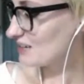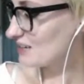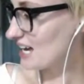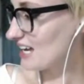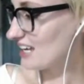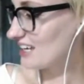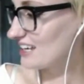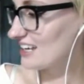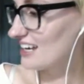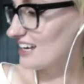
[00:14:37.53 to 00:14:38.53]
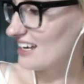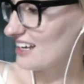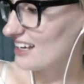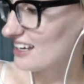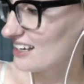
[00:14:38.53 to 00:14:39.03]
my
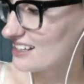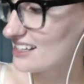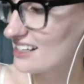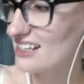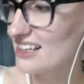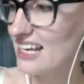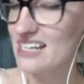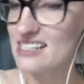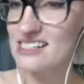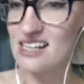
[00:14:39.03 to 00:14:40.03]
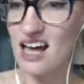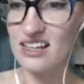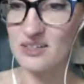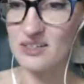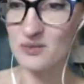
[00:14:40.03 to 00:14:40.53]
Clan
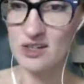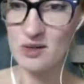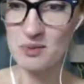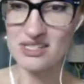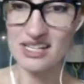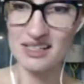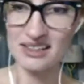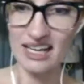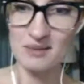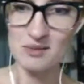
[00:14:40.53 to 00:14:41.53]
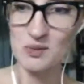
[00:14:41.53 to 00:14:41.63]
Scotland 100% lamb's